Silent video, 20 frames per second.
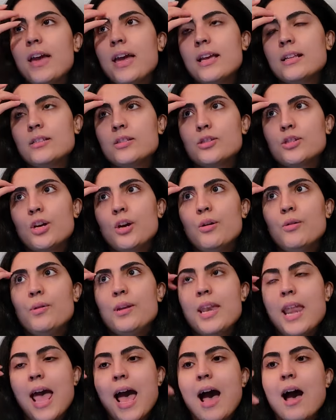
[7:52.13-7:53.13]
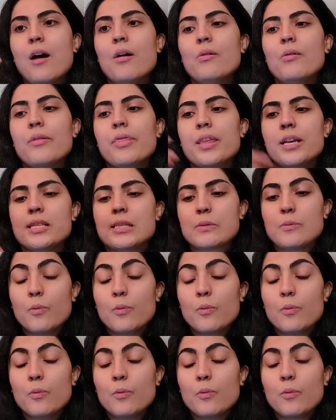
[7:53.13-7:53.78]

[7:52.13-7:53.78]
and so now this